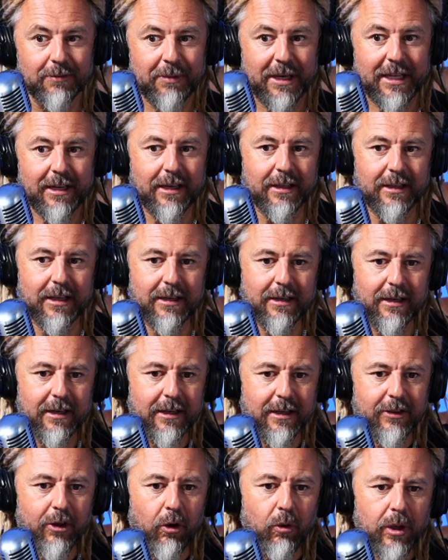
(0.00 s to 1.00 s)
meaning that
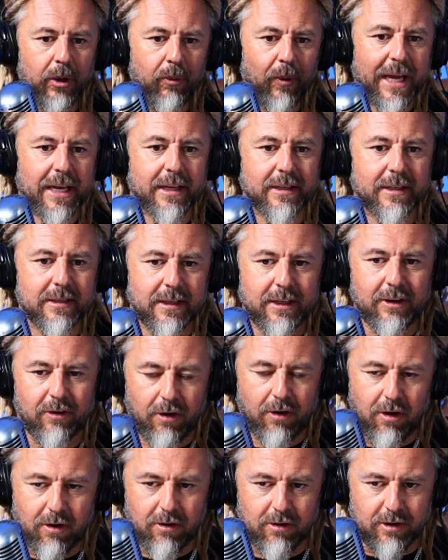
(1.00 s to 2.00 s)
the only way into your
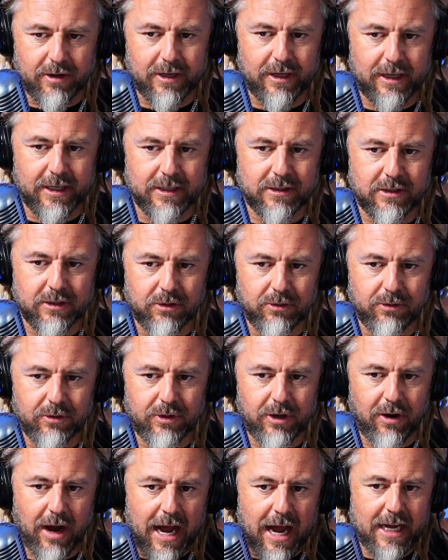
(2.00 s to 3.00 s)
heart is through
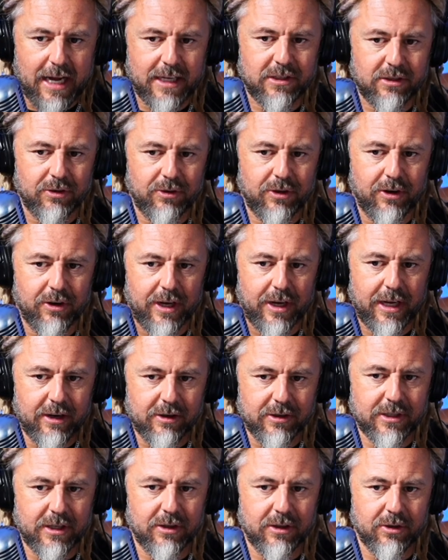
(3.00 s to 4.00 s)
your eyes, through your
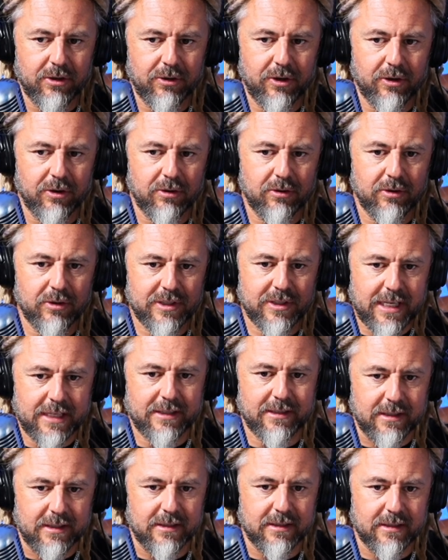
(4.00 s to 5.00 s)
ears, and through your
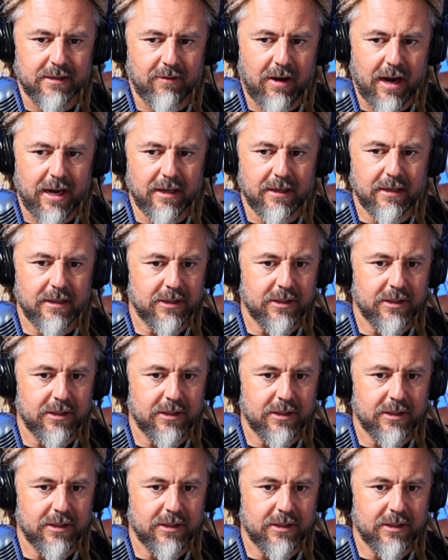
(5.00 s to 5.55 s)
senses, right?